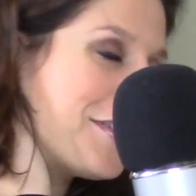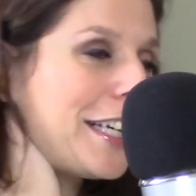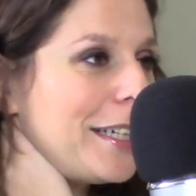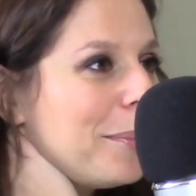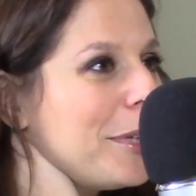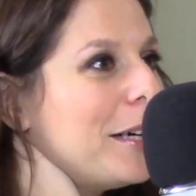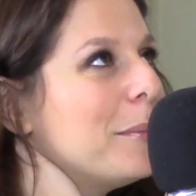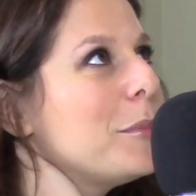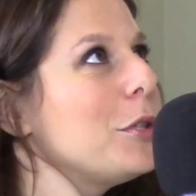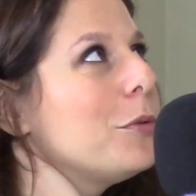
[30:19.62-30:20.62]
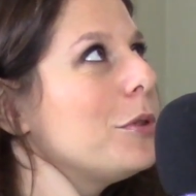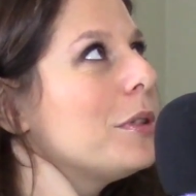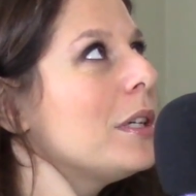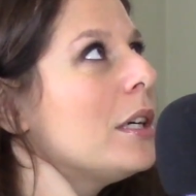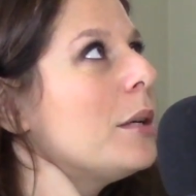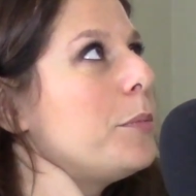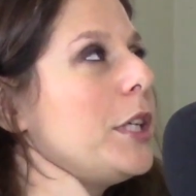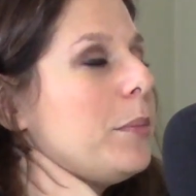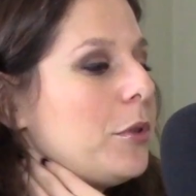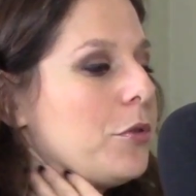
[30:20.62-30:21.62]
sign up, you will
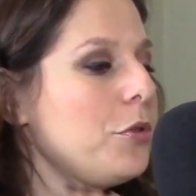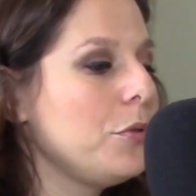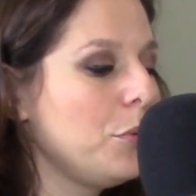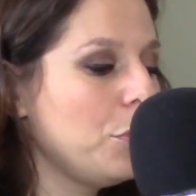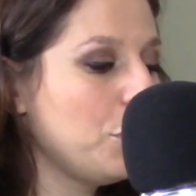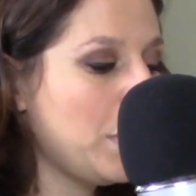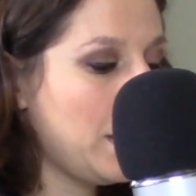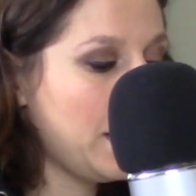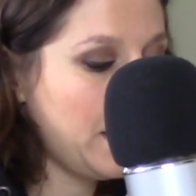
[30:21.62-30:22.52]
be able to